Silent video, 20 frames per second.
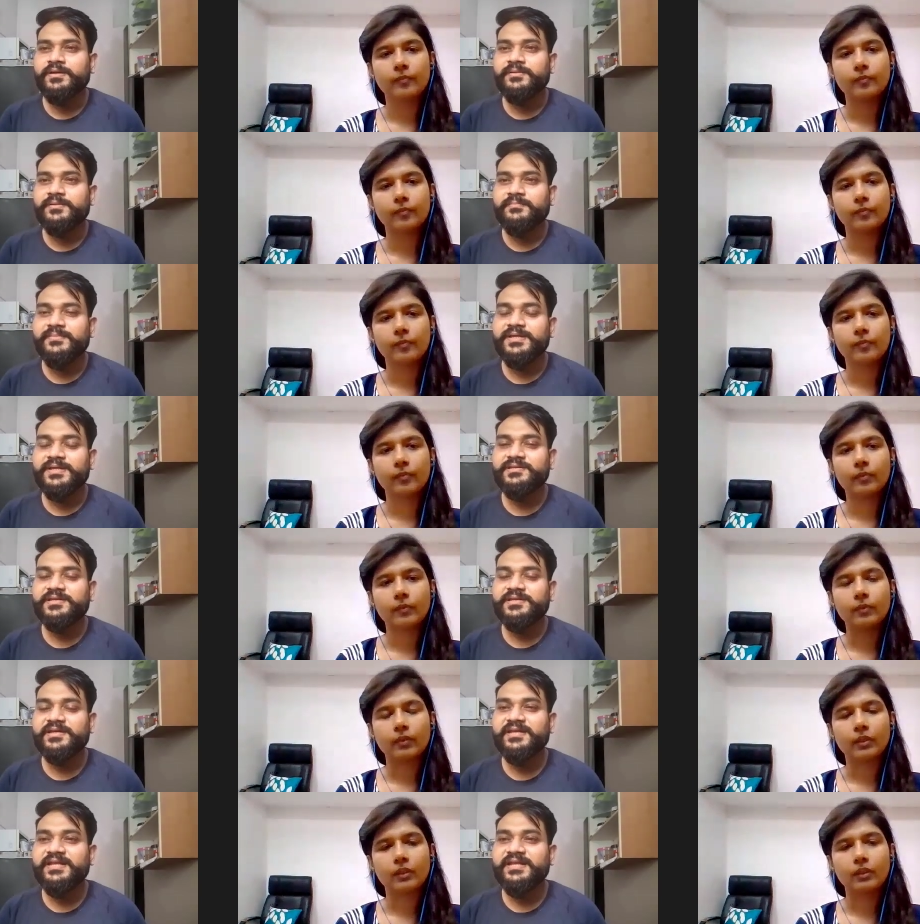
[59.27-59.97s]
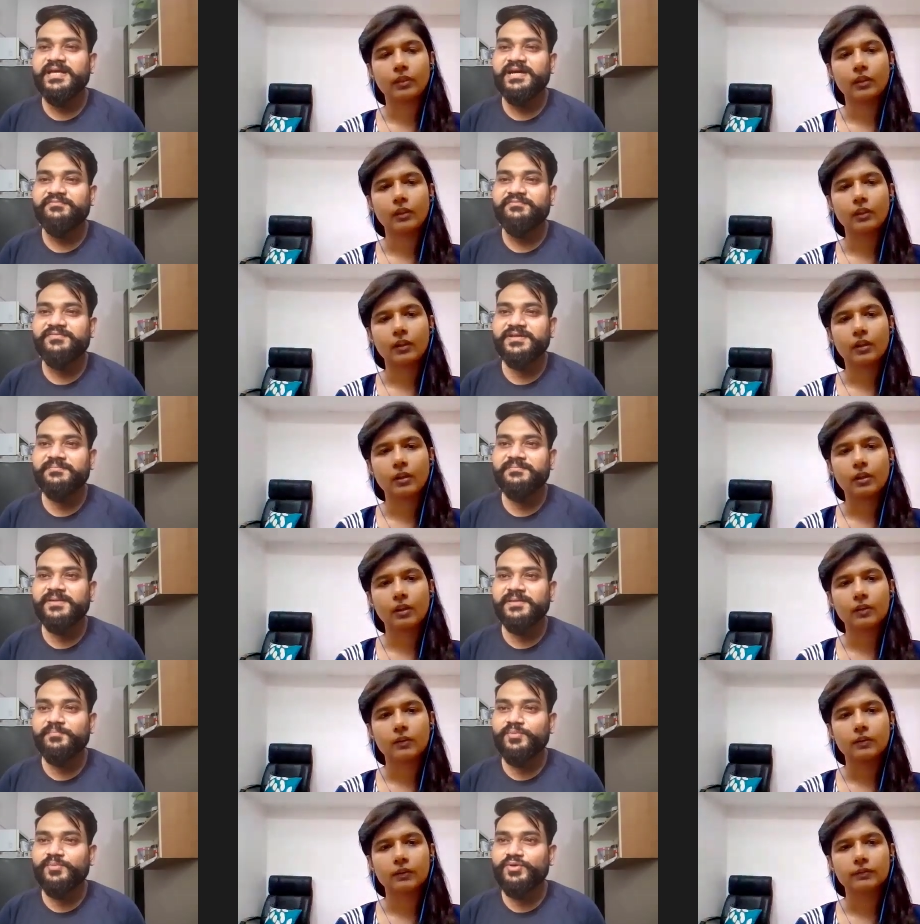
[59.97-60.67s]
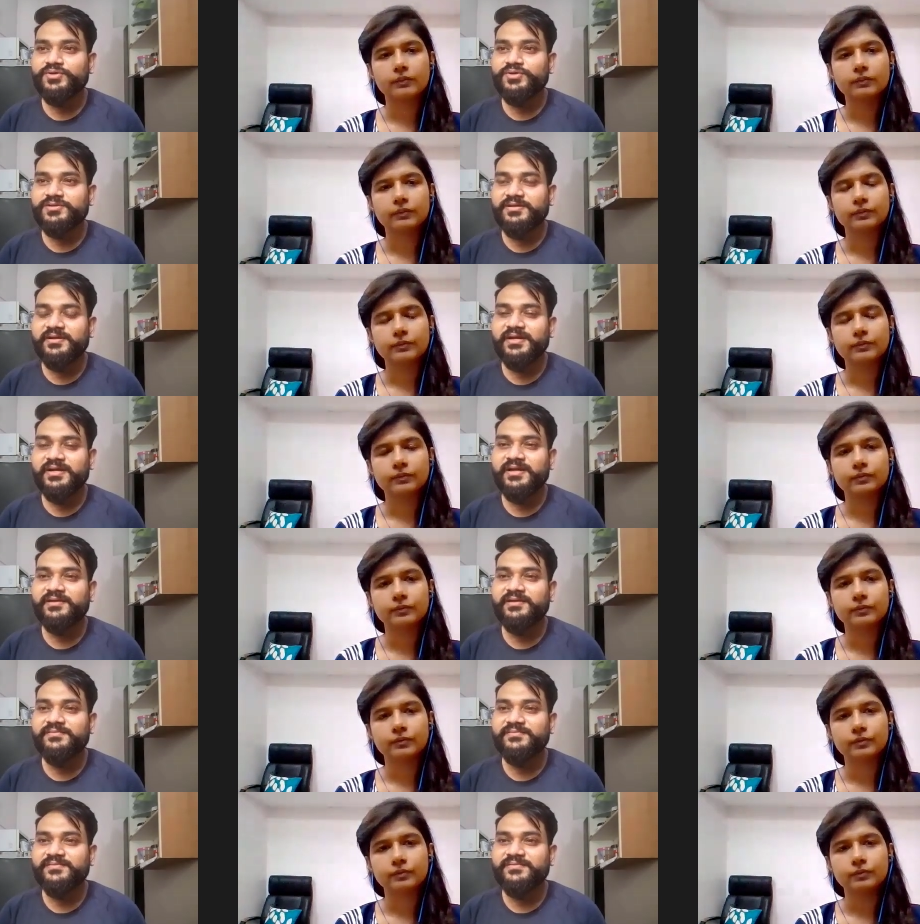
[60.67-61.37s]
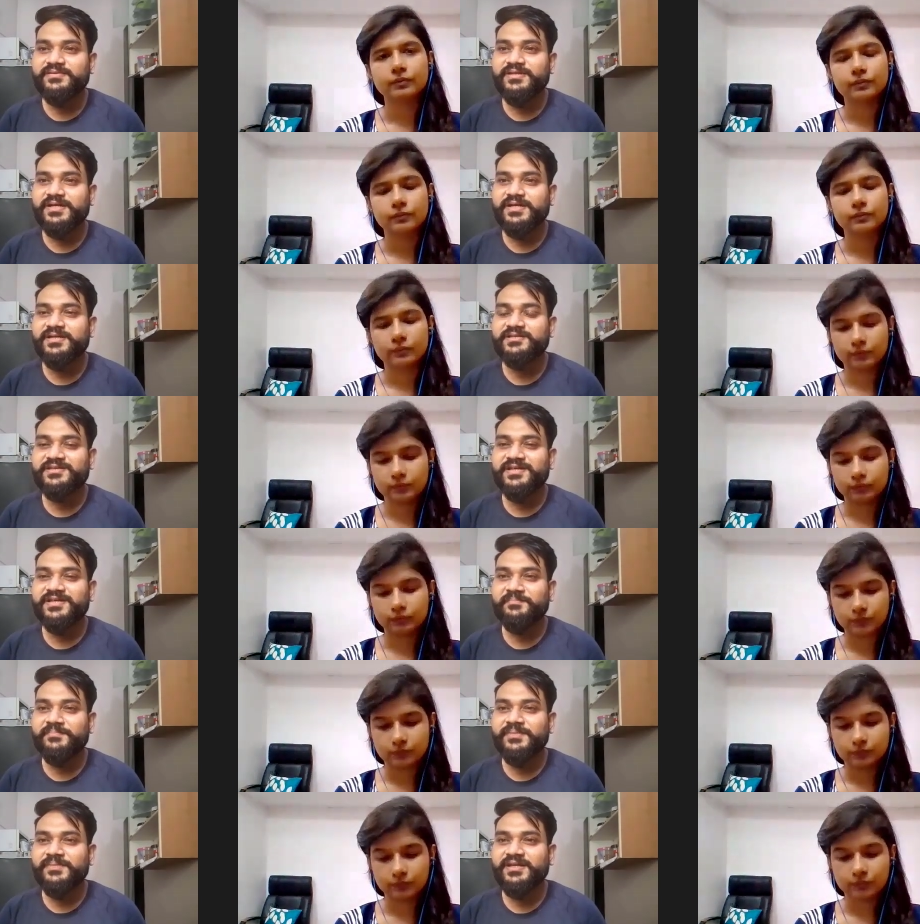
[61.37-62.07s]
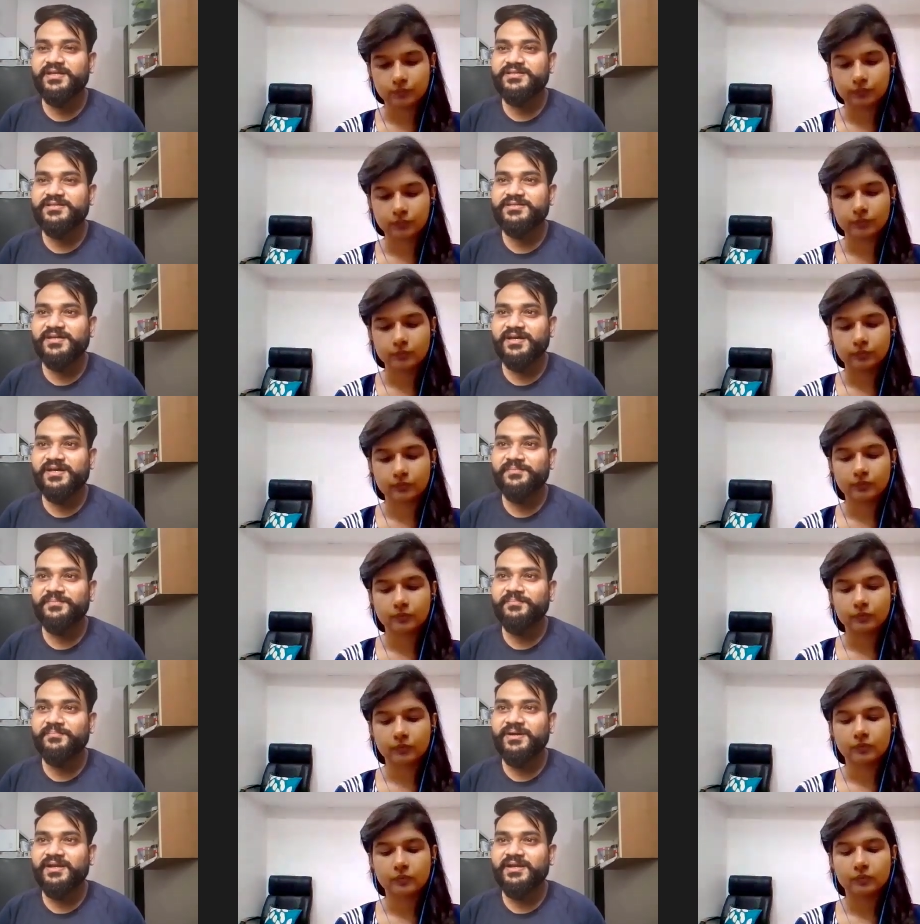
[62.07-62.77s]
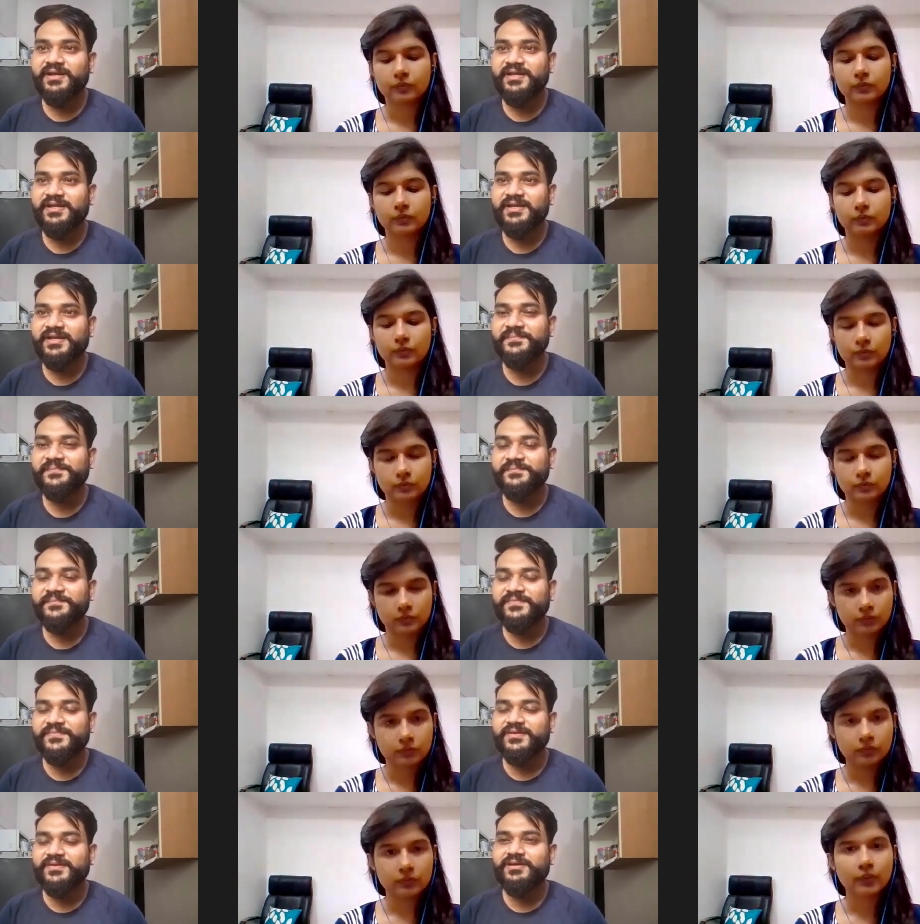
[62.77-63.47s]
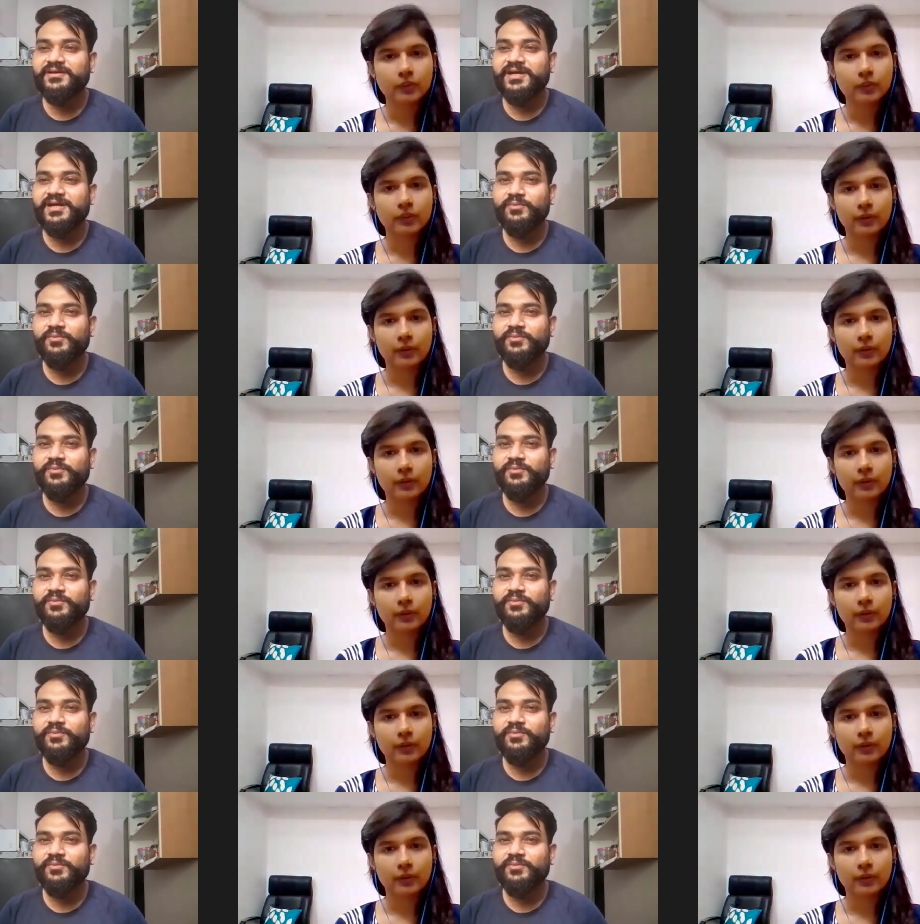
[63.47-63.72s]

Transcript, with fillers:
Speaker 1: Basically, after my postgrad, that is M B A in H R and marketing, I